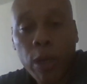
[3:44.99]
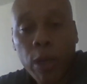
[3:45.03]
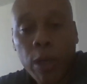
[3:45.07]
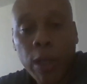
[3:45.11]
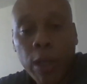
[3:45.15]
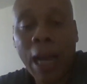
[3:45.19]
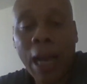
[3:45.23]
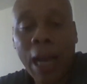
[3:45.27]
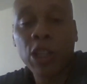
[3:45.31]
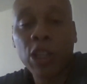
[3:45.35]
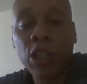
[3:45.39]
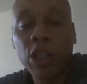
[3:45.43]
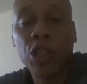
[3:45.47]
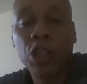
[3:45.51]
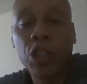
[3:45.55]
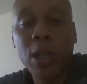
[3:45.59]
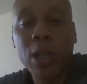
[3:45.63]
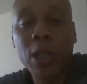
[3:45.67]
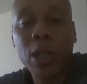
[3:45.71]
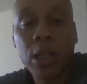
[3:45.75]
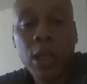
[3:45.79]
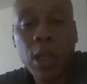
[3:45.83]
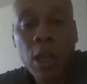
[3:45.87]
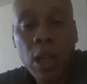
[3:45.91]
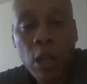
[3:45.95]
Not
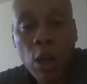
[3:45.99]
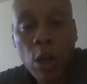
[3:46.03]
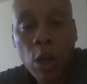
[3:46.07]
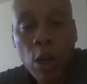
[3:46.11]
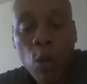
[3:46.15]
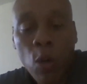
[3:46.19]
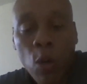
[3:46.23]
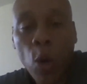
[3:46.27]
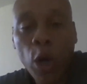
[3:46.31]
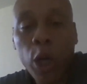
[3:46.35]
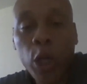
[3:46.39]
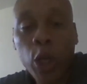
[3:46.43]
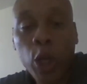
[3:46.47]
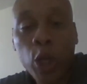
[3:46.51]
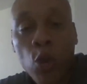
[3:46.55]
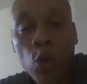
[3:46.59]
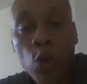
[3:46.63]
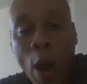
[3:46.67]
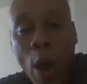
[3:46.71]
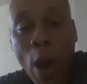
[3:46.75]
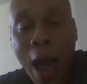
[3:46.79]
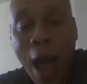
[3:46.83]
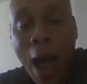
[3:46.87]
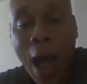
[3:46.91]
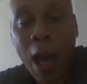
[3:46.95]
just what you
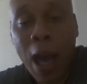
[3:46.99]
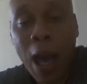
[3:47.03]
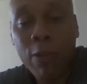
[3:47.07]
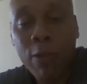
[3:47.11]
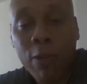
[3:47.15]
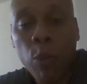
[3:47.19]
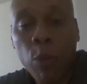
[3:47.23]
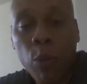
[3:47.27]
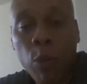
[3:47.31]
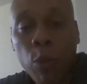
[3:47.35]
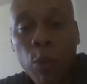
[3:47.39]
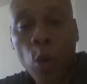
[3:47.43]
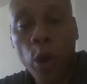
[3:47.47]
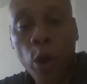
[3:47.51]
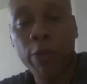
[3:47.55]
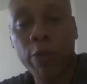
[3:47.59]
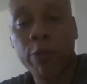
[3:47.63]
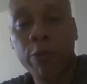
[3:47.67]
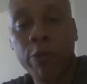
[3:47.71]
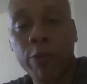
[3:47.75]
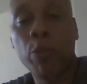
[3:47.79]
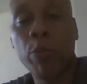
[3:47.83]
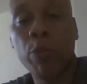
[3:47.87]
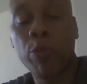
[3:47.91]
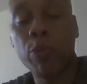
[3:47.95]
have, but what have
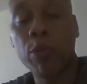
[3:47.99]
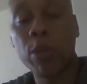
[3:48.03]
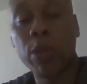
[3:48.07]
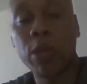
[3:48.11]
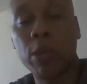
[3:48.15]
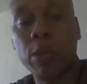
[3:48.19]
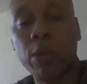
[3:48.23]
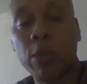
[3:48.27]
you produced